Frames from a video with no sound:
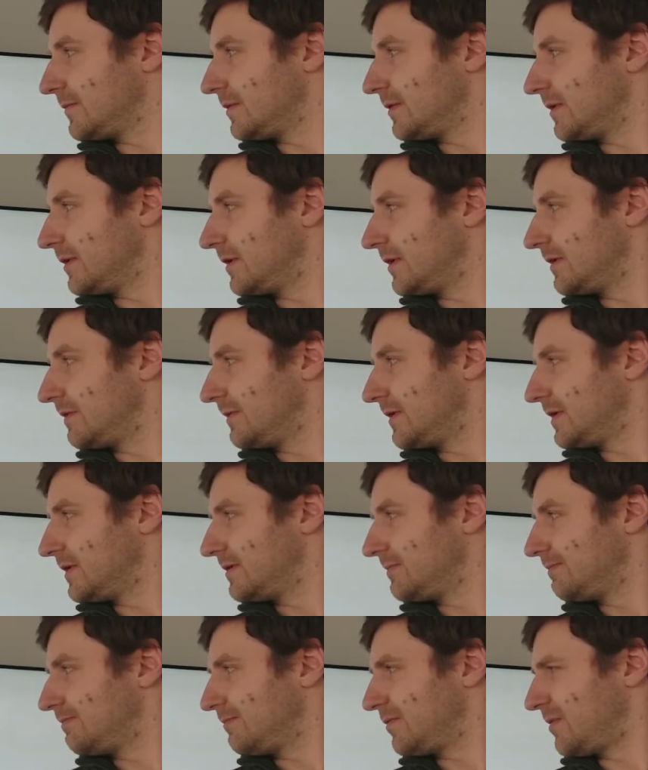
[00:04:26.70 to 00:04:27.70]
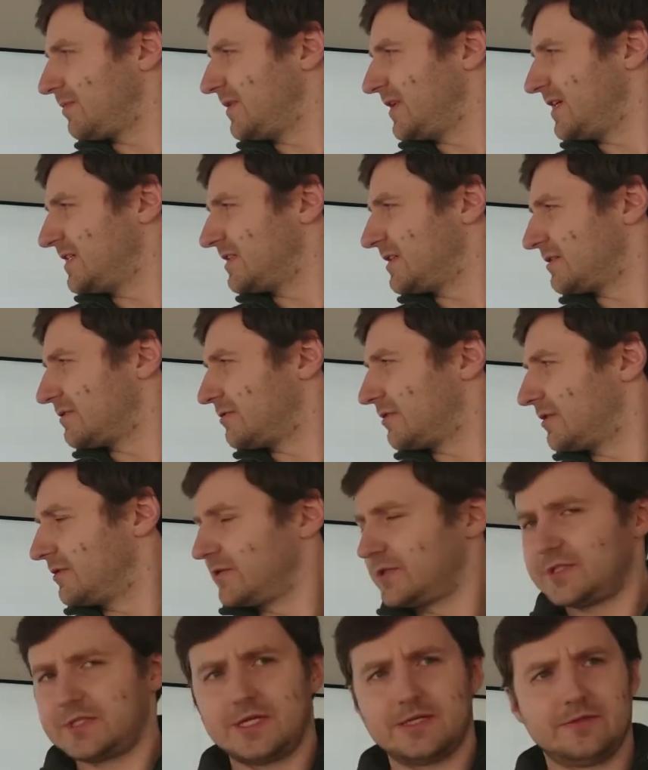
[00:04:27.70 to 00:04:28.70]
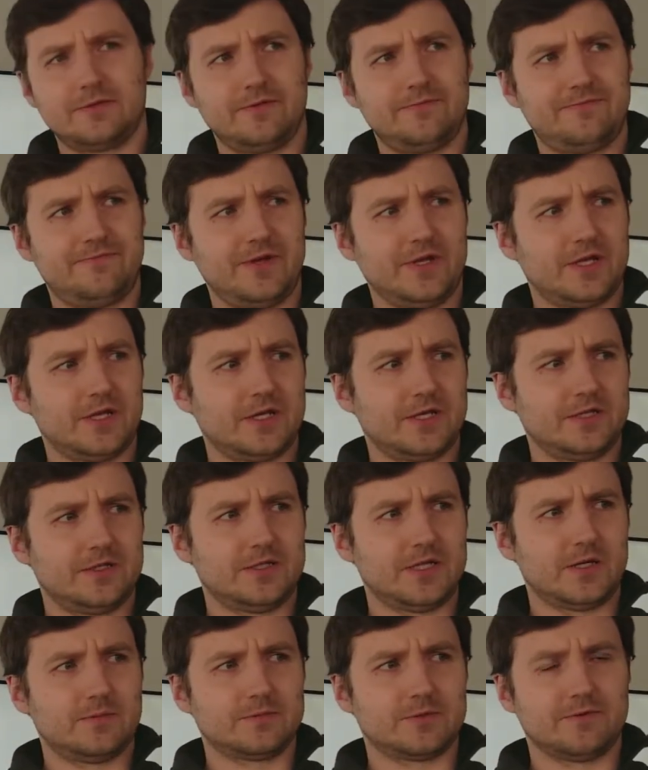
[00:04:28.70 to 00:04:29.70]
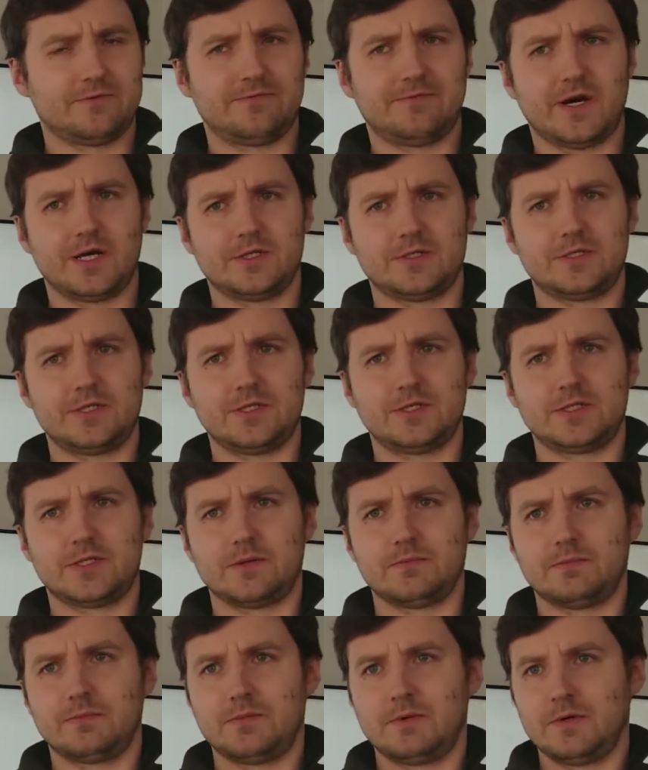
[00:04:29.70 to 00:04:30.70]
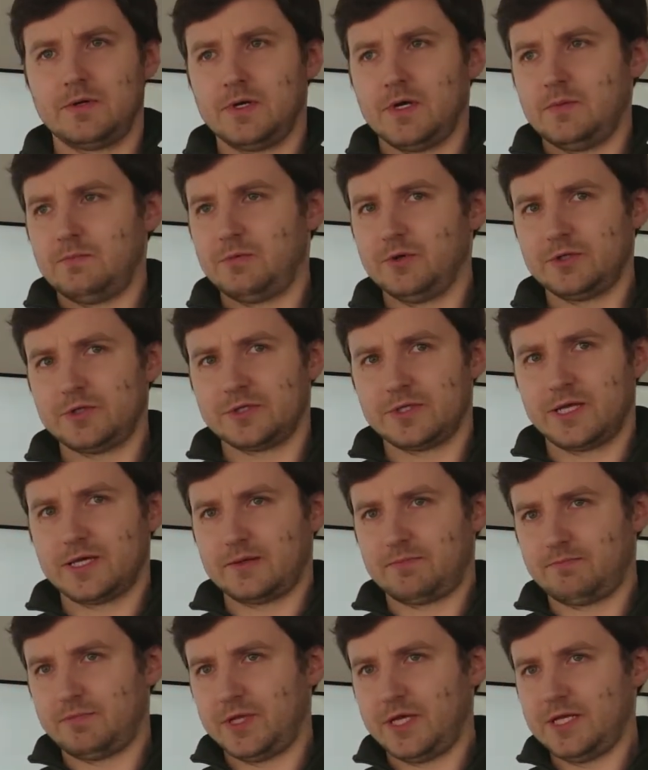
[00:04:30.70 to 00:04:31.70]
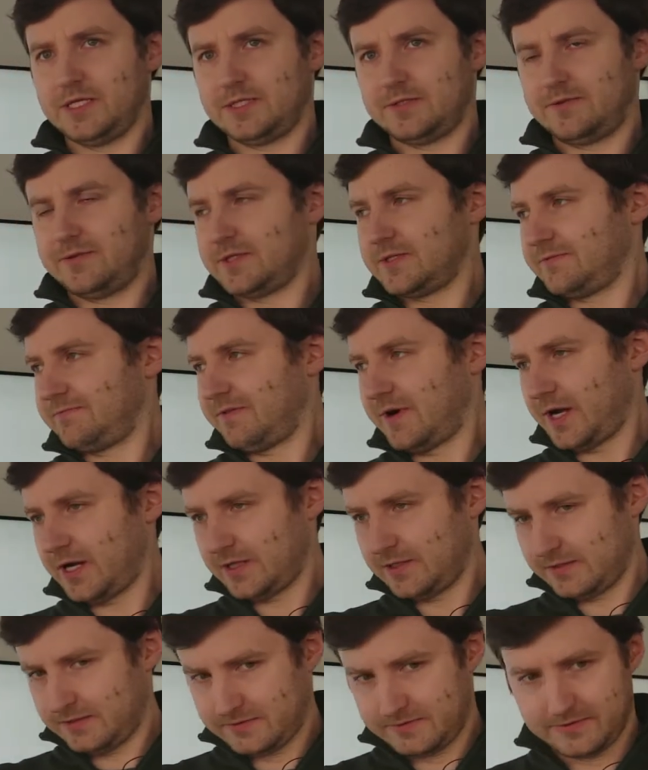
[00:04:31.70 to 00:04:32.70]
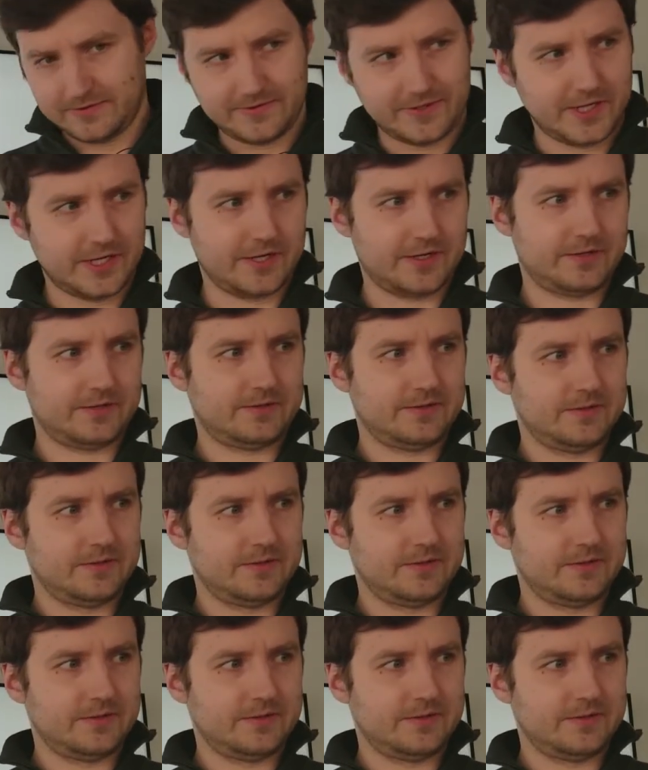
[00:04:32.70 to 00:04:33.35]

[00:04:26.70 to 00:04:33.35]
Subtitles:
It's probably easiest to understand the thinking in terms of file system. Put it like place this file there.